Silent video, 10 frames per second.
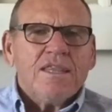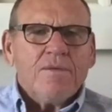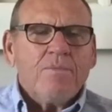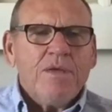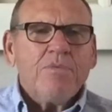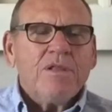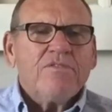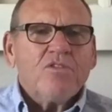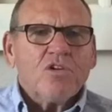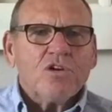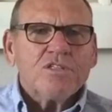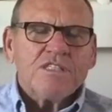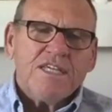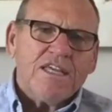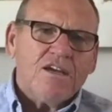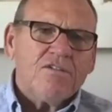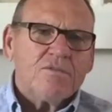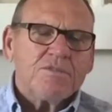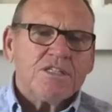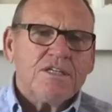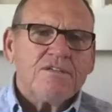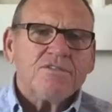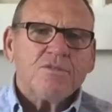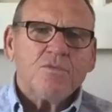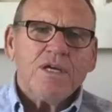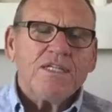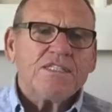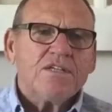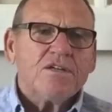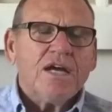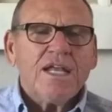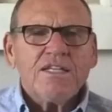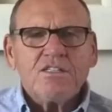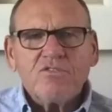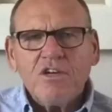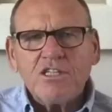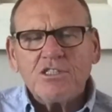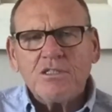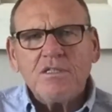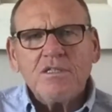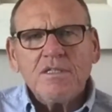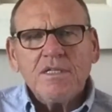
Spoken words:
that people have learned to take care of themselves in ways that are highly dysfunctional,